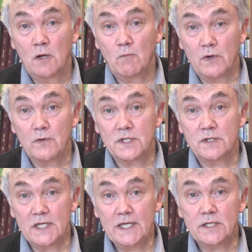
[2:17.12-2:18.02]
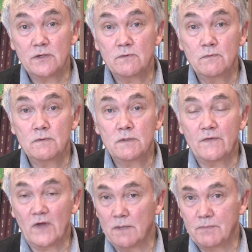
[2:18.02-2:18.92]
We're going to need to
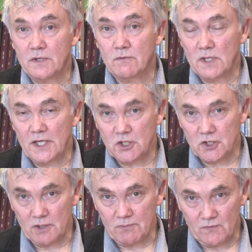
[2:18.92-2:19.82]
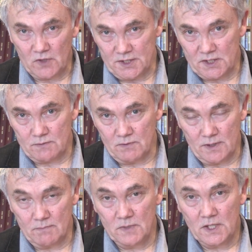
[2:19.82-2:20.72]
develop a relationship of trust with
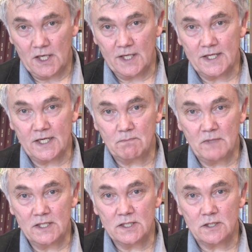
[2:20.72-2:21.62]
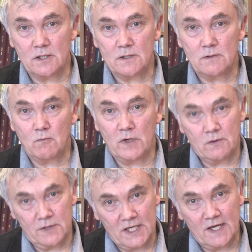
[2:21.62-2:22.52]
them, and that means that we're
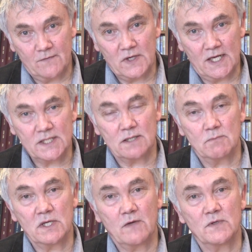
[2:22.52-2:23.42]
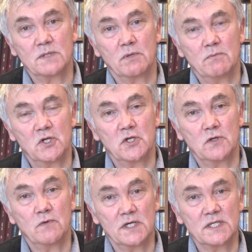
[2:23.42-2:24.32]
going to have to ask them to give us permission
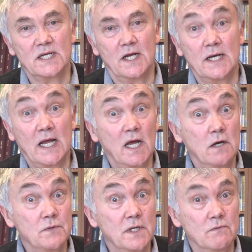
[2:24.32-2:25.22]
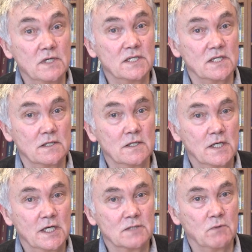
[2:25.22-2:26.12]
to understand how they reason
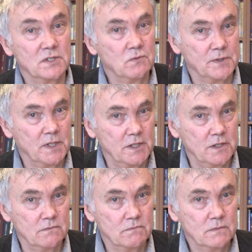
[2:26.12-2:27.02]
as well as what they do.